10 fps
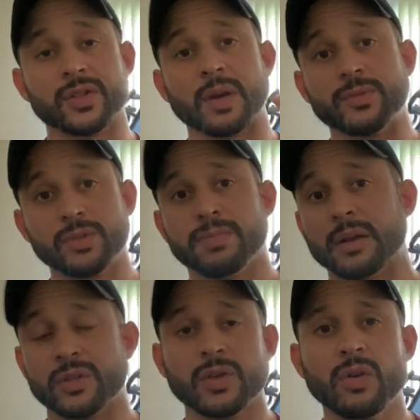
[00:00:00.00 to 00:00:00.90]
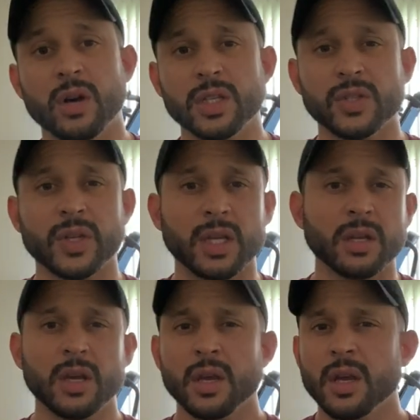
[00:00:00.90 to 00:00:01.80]
So I'm about
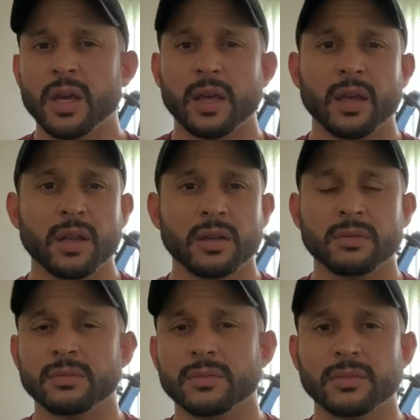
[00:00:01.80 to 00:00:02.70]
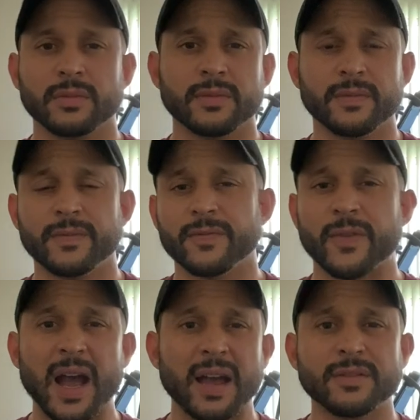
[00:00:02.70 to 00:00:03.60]

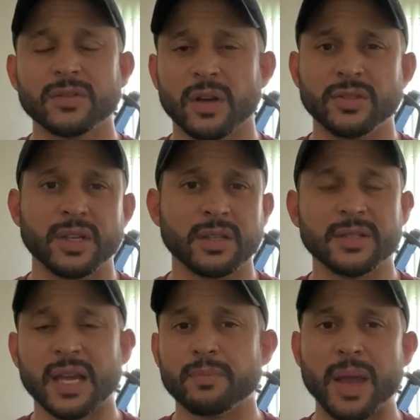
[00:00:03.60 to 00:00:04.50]
210